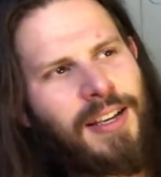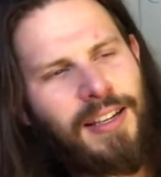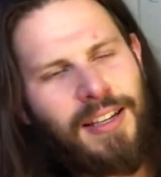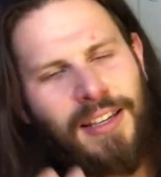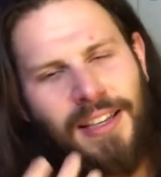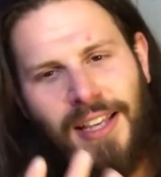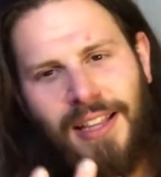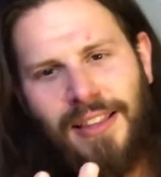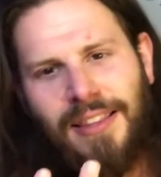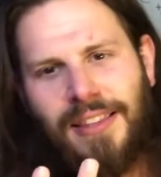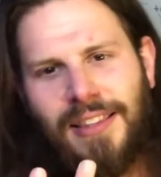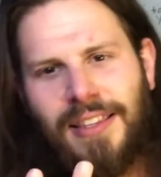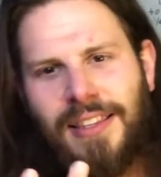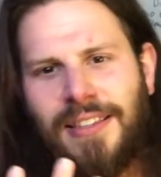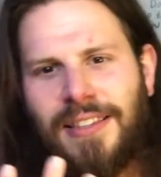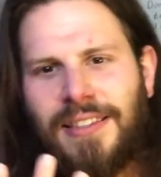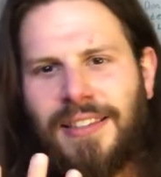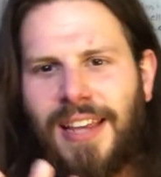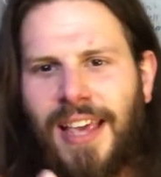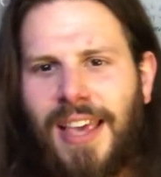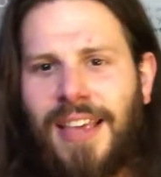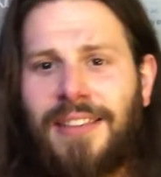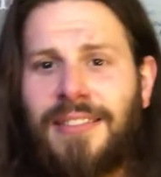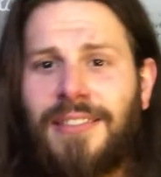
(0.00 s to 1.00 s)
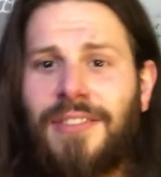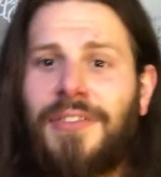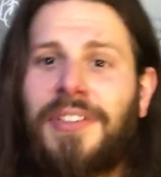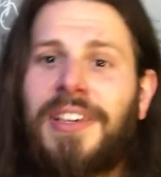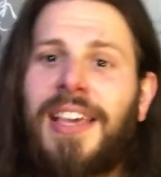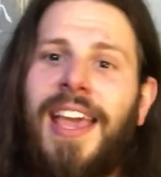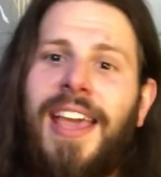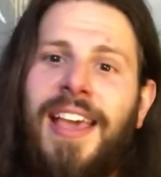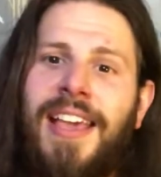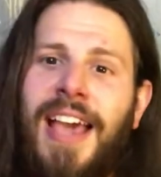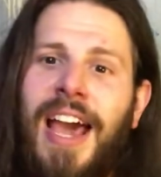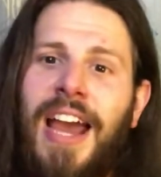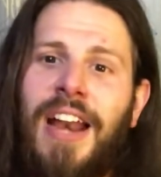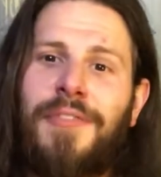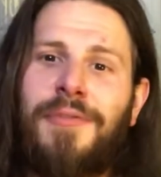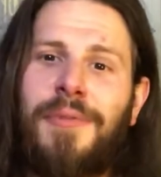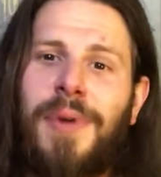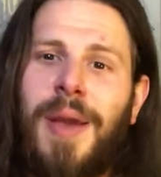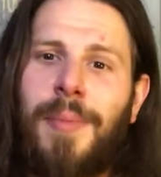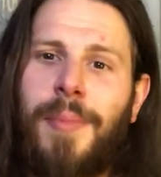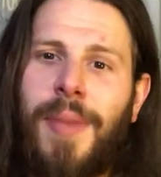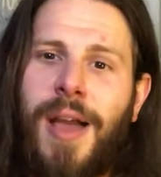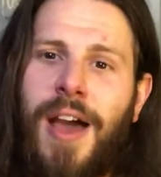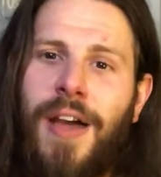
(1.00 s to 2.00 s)
Get this taste of cake out of
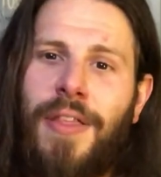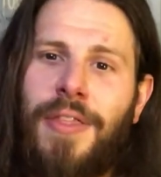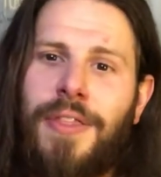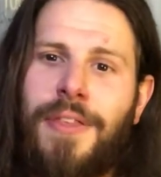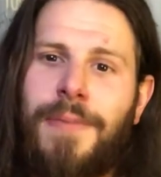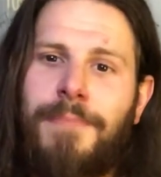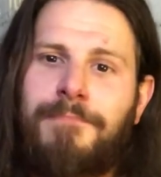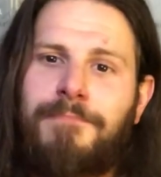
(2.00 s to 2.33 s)
my mouth.